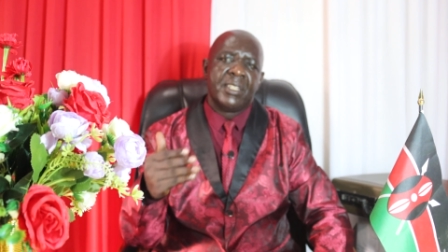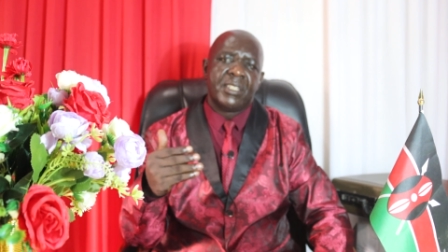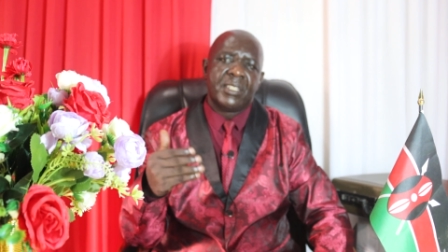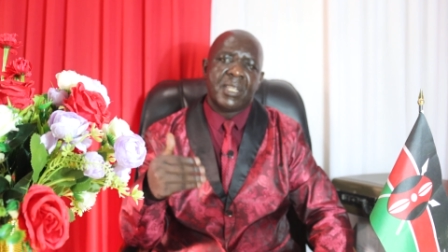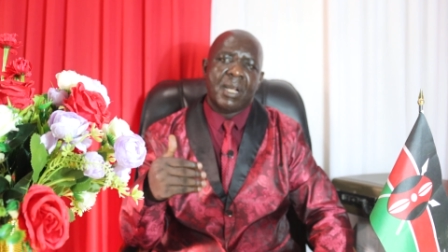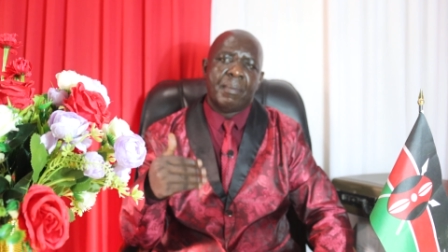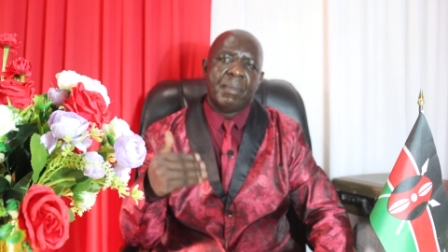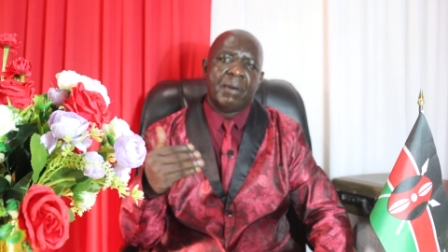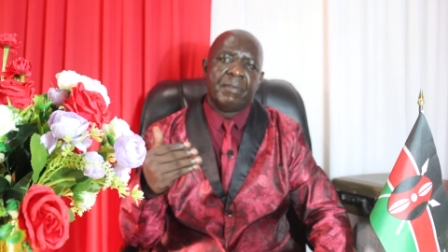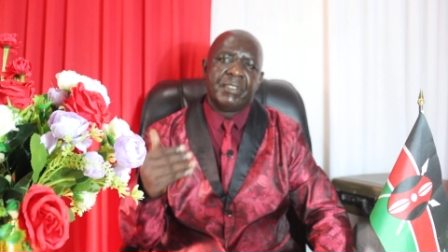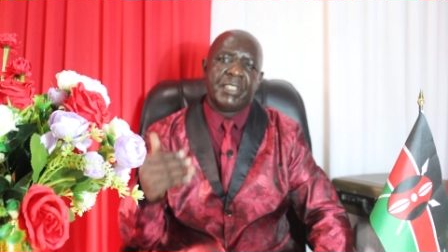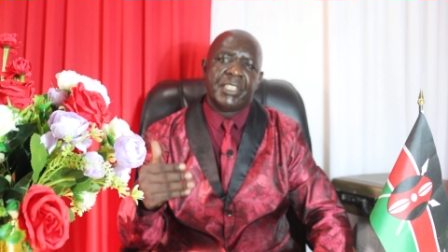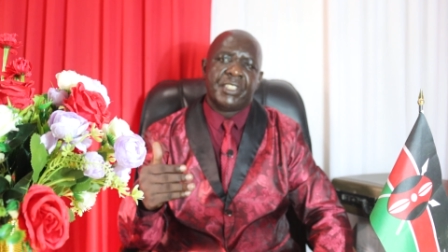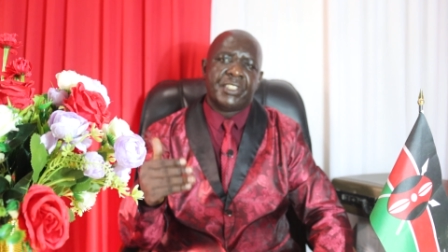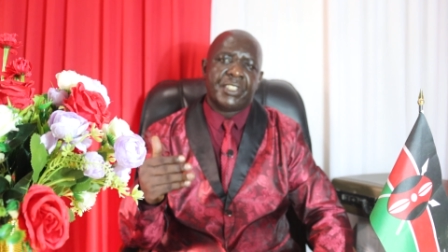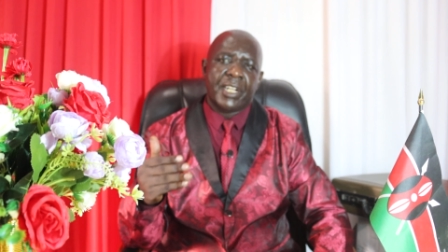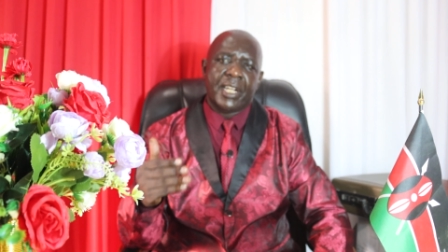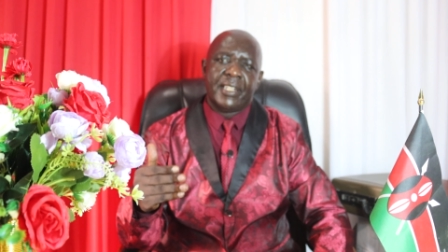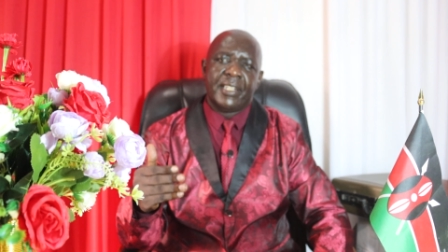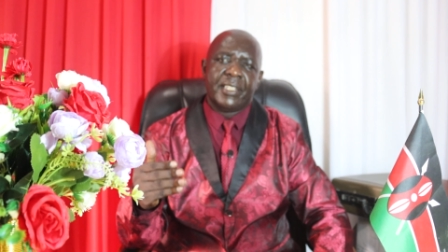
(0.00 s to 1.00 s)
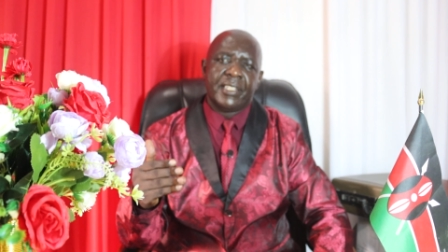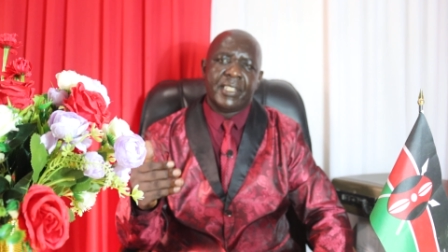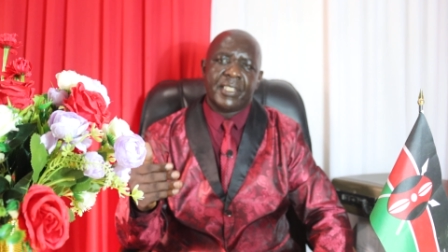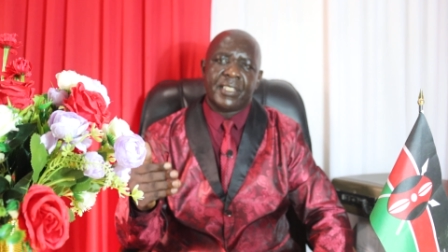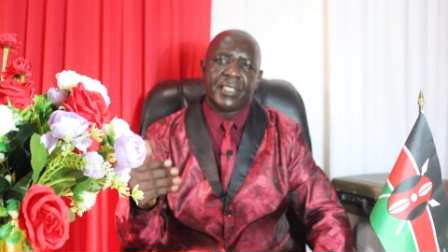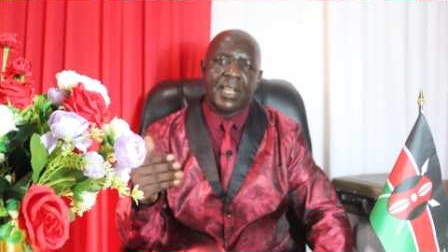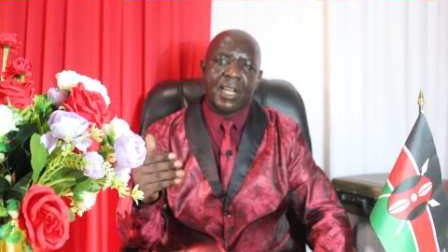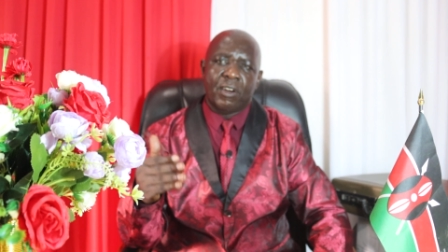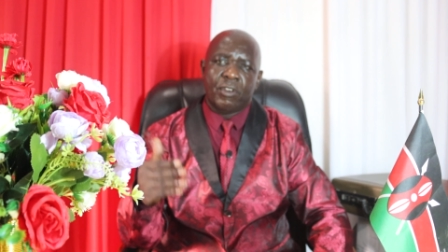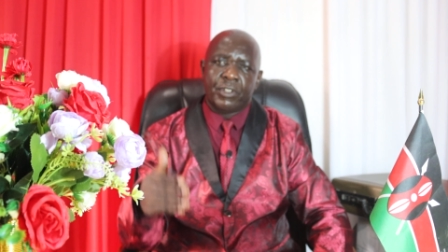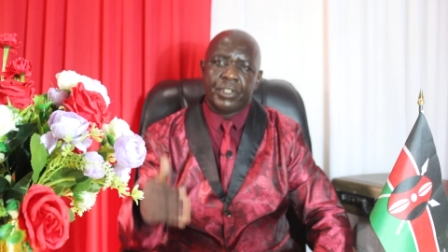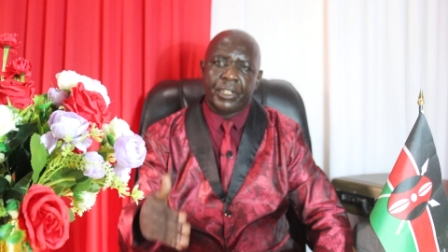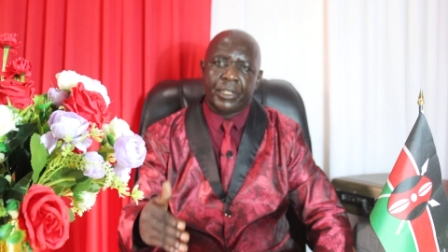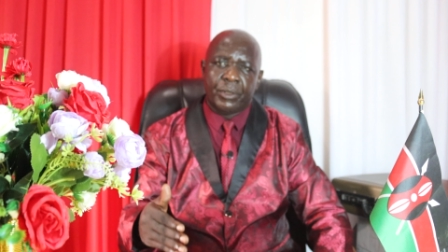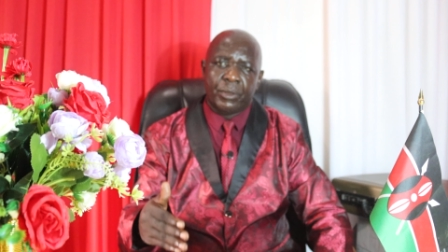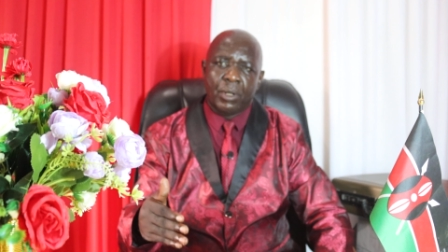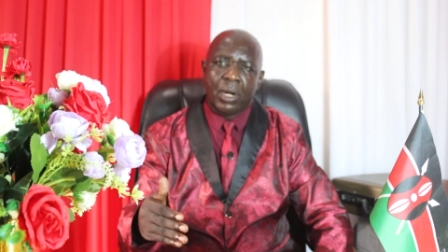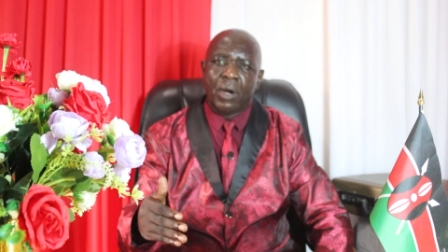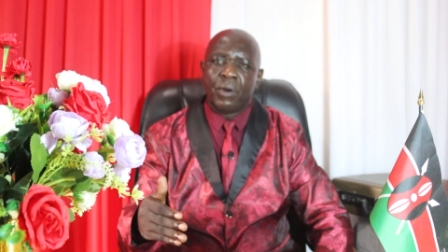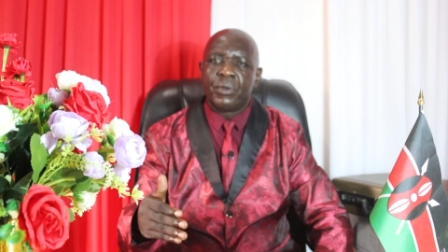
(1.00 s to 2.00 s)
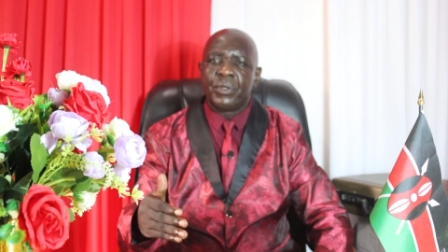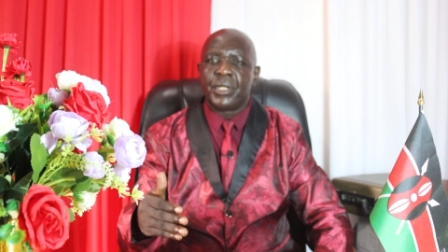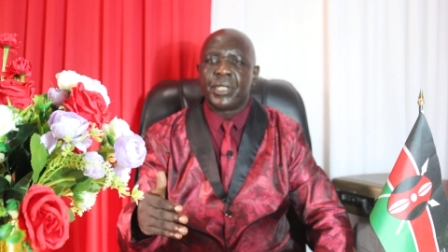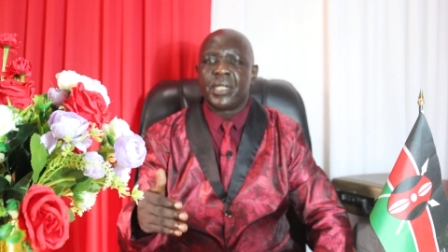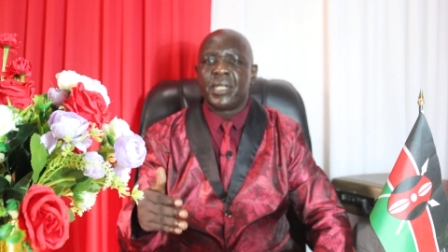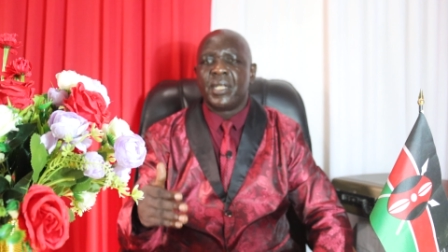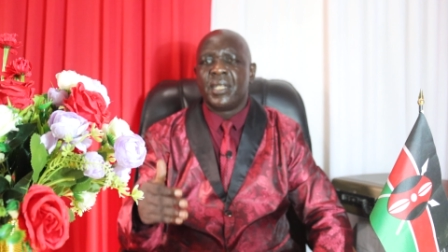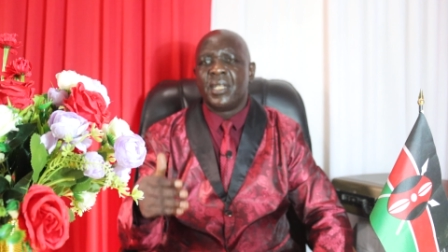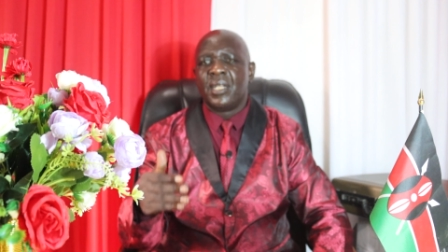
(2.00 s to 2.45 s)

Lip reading: Some of these challenges are on the ground,